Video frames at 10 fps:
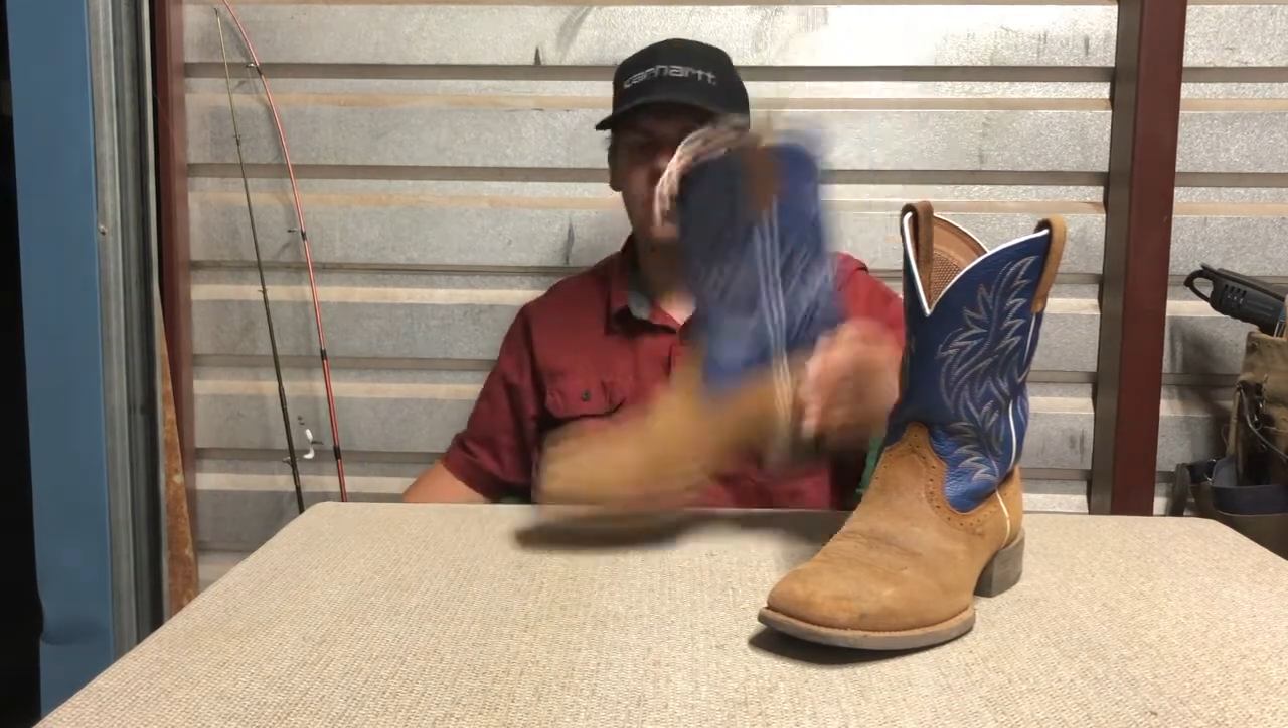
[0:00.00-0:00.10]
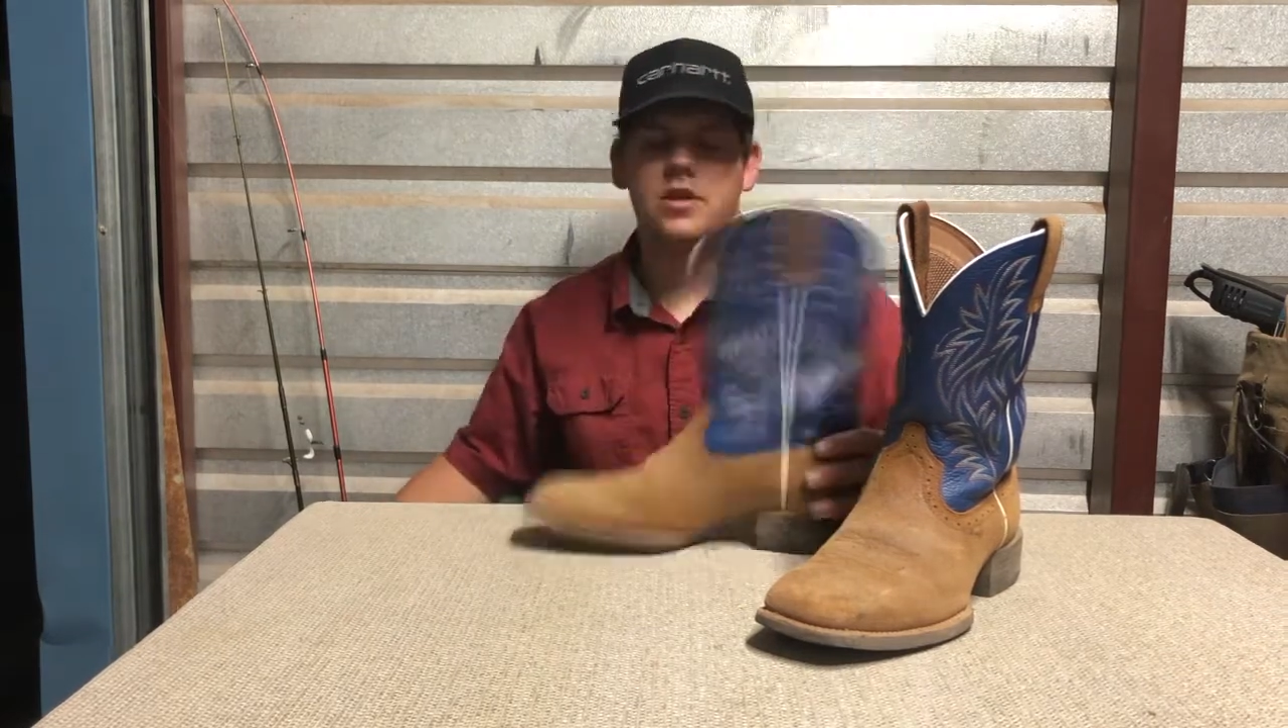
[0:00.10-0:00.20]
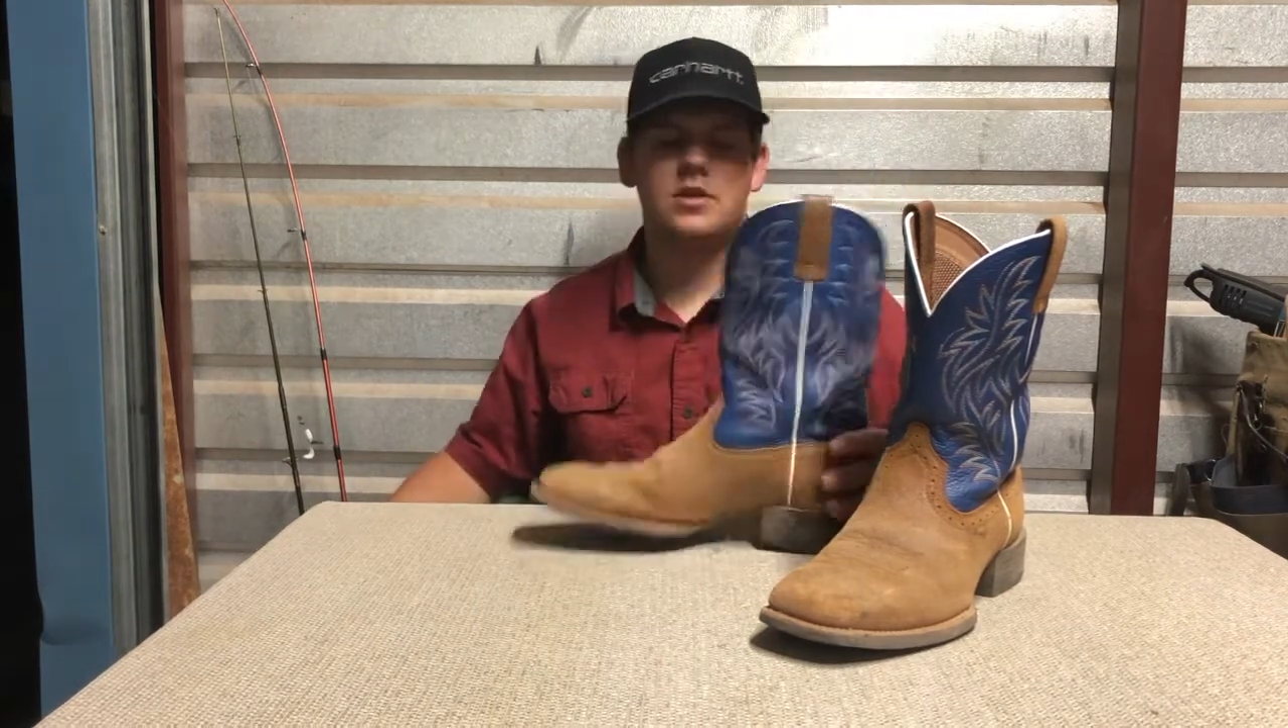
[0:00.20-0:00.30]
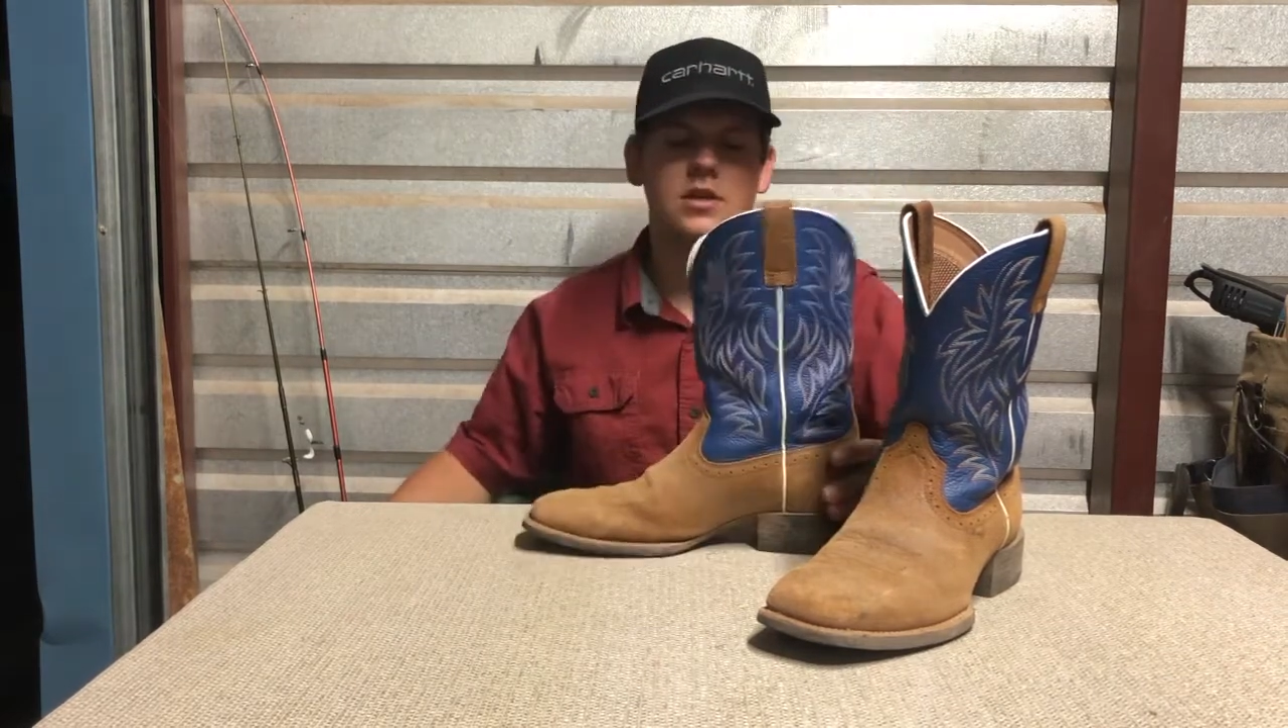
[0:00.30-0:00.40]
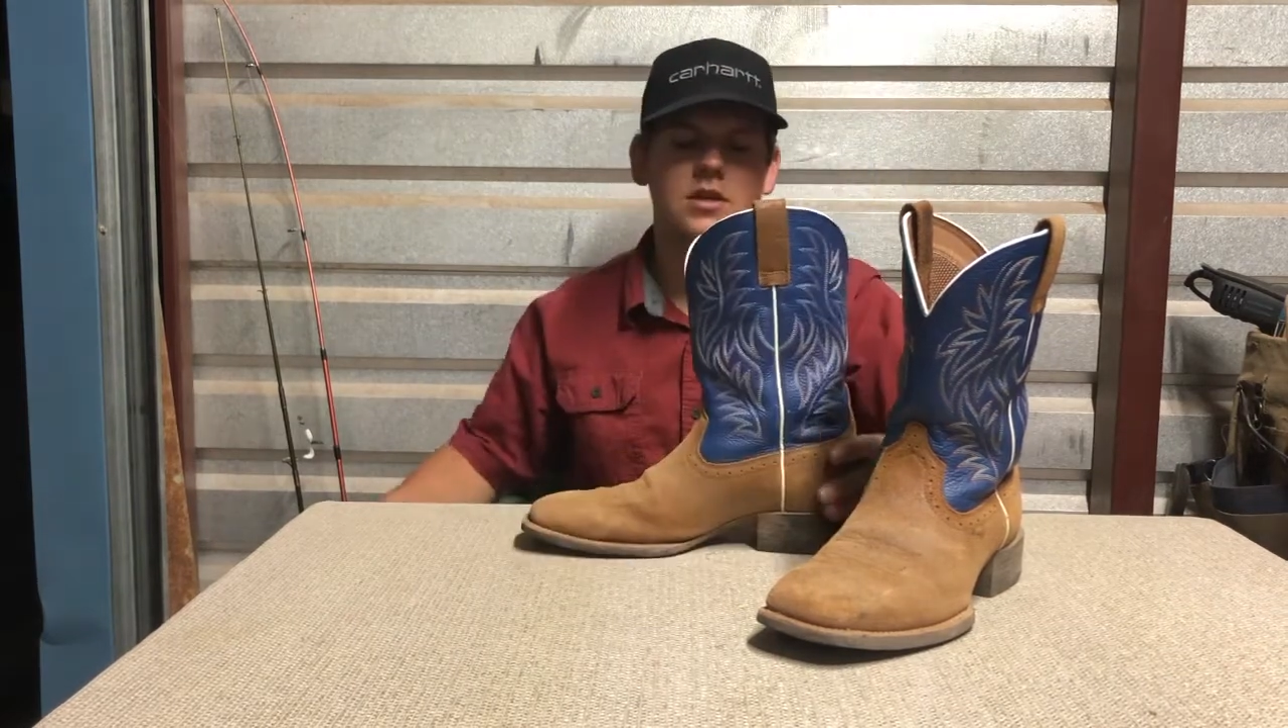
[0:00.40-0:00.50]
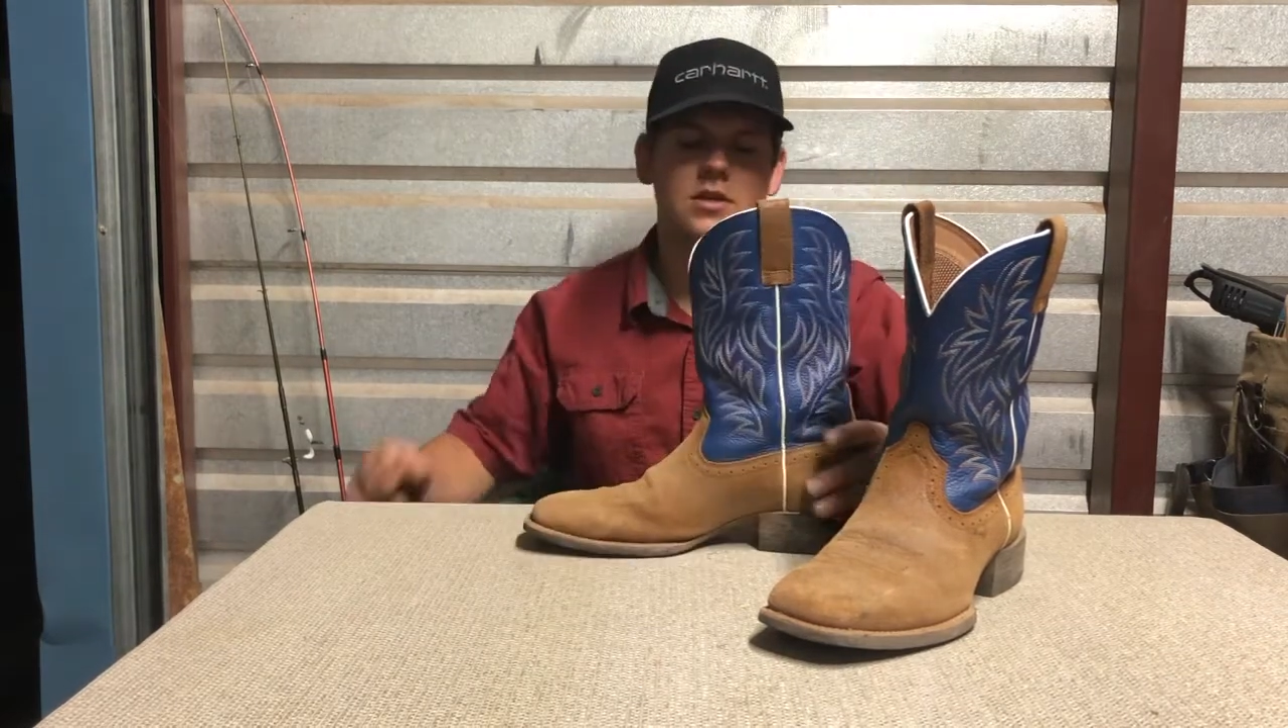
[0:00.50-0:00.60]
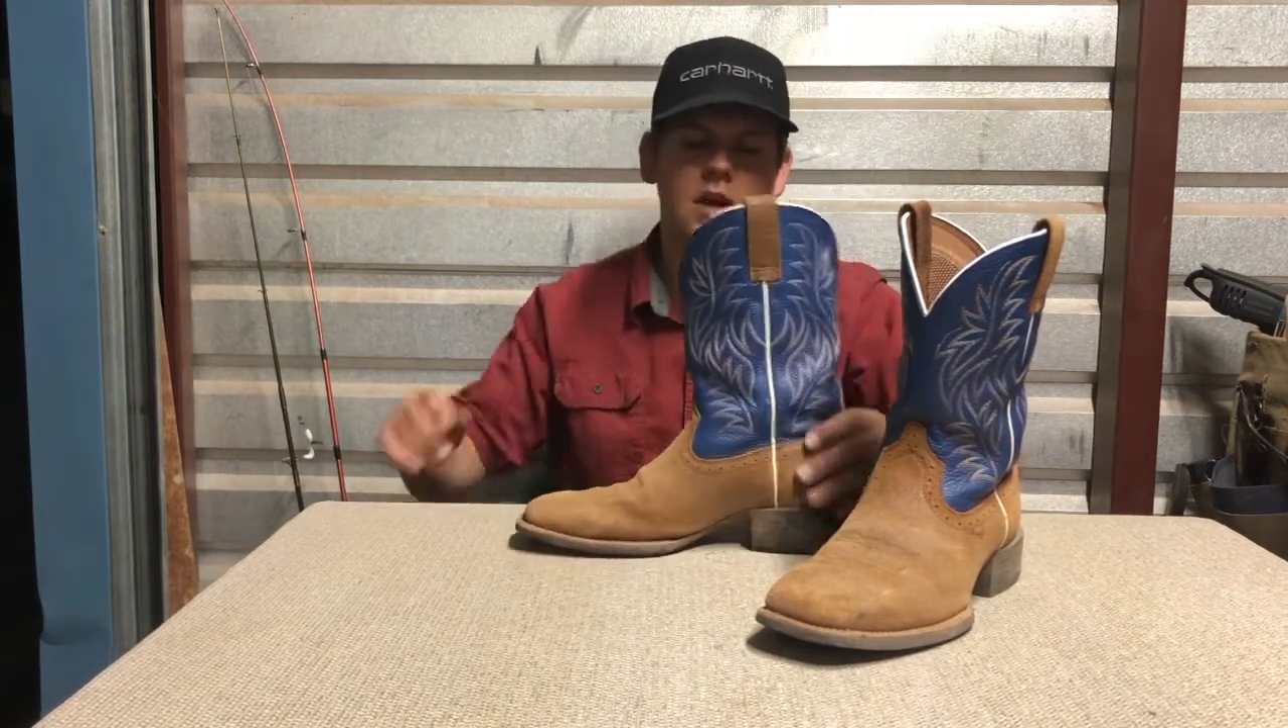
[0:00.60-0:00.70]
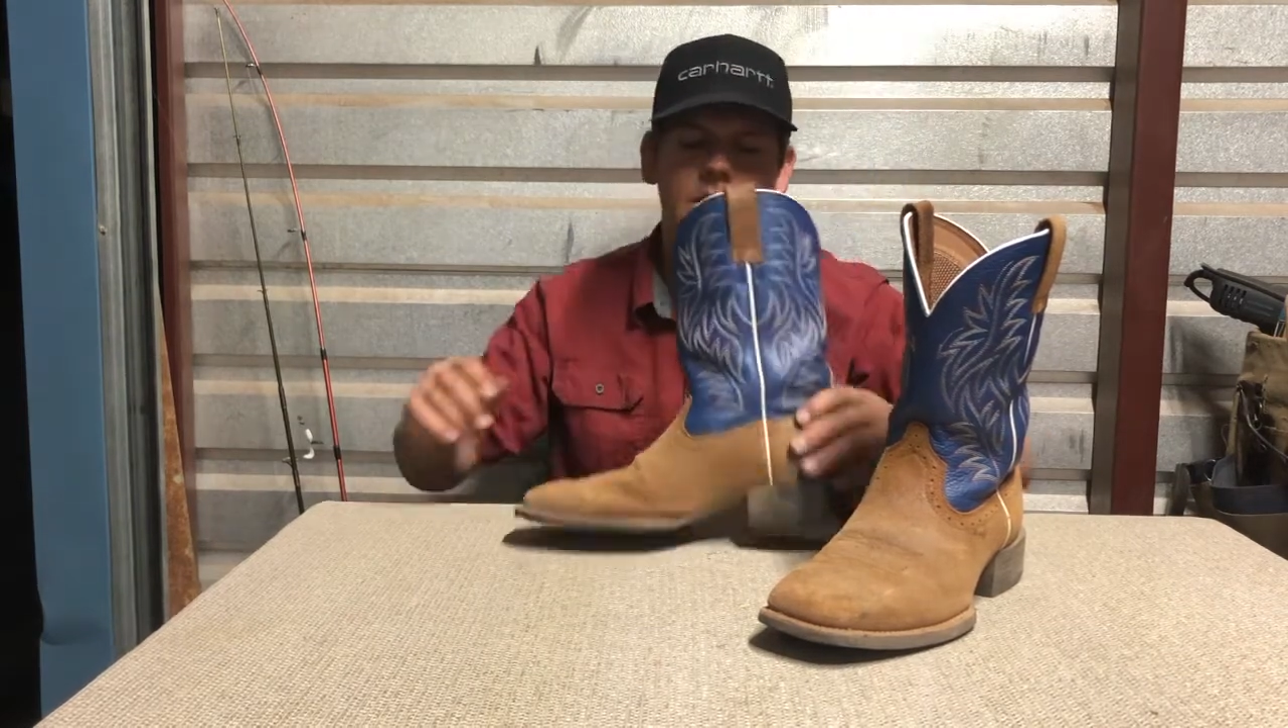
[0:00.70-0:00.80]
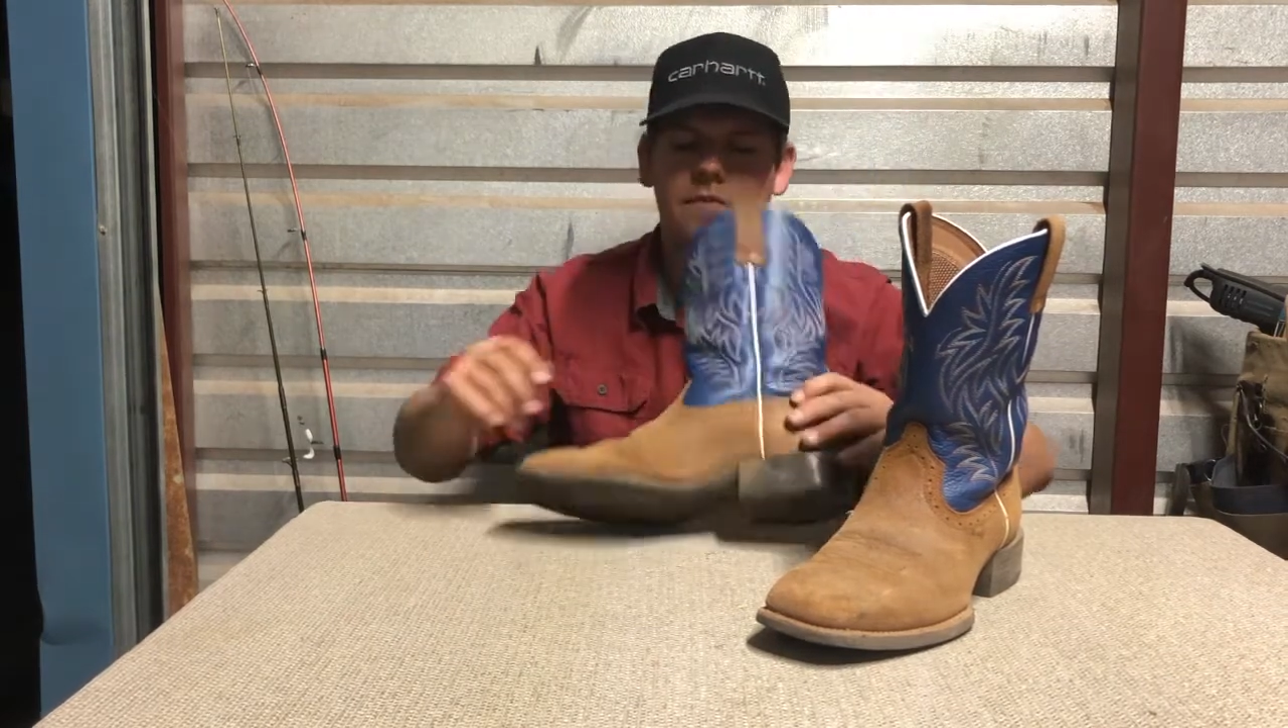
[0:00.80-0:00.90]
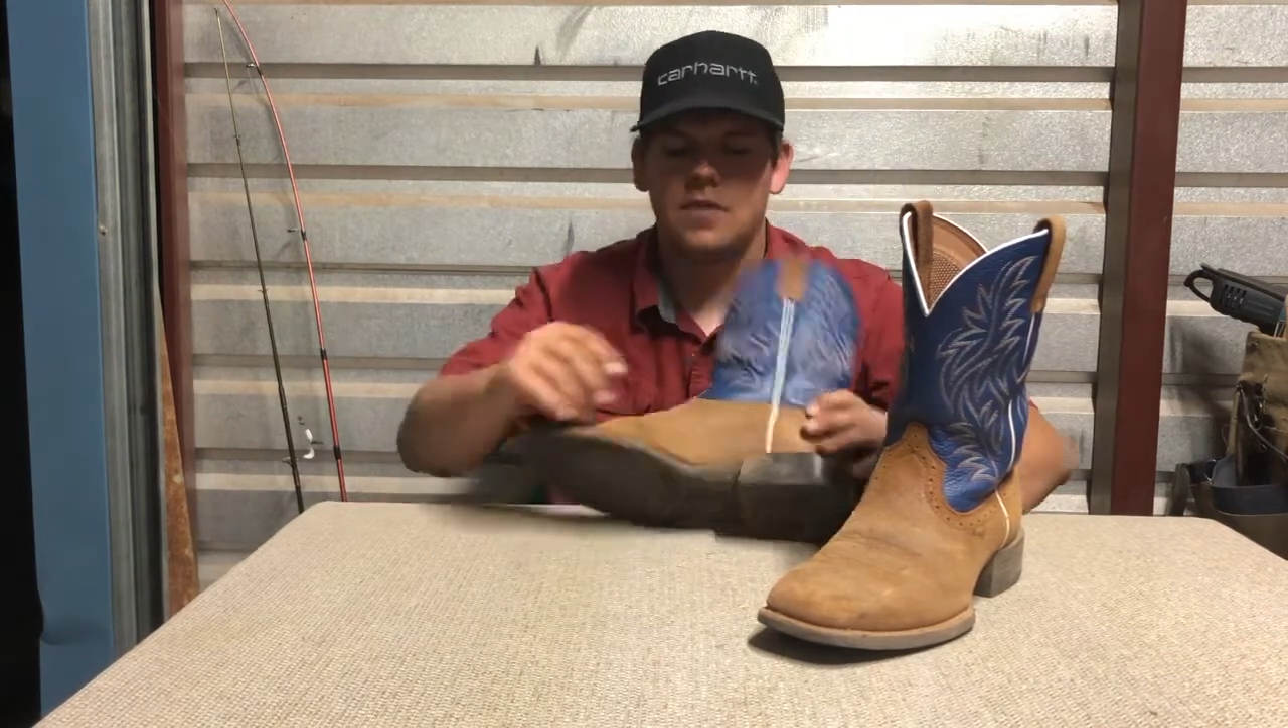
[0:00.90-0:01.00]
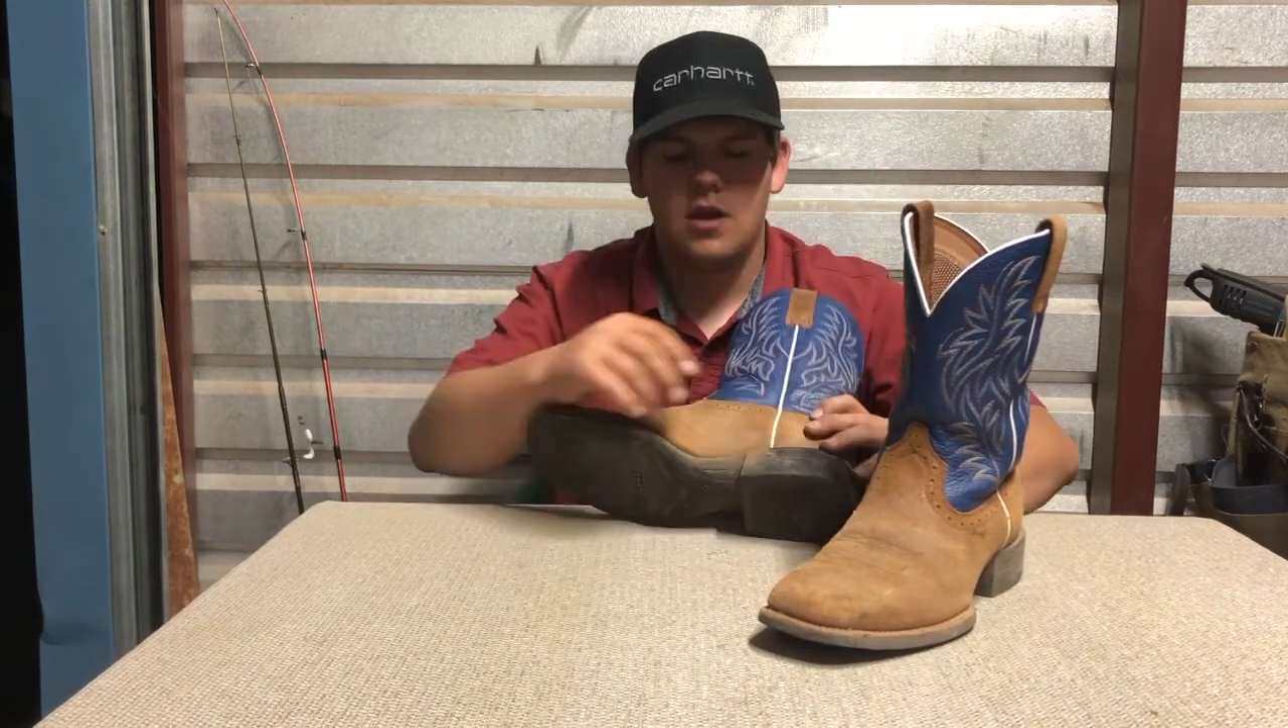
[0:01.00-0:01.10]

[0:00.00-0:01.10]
these things up.